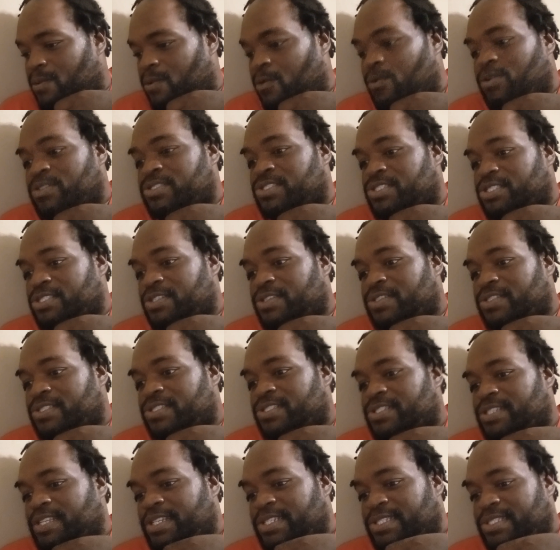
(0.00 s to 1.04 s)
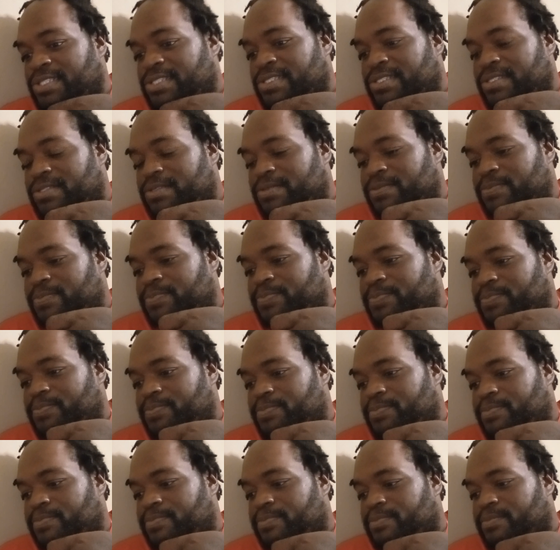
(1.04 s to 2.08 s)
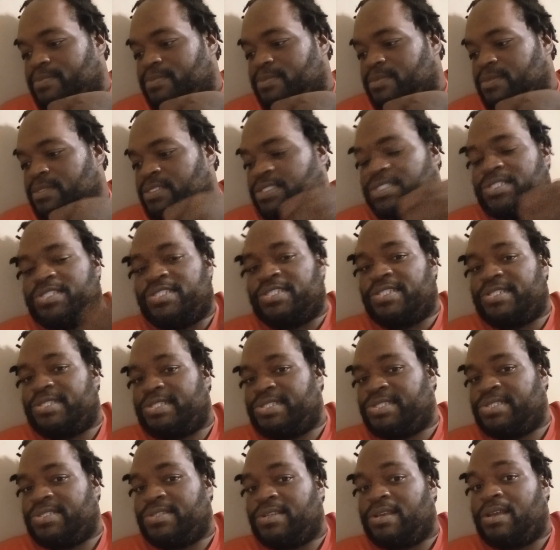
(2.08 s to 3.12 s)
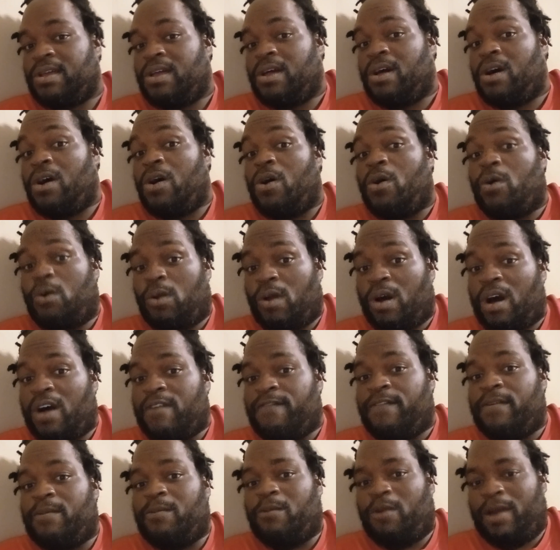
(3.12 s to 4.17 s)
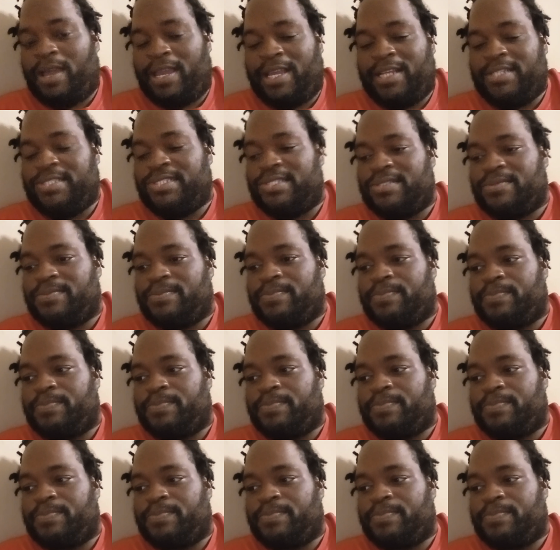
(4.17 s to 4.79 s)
Or is it your season to just hold off and wait?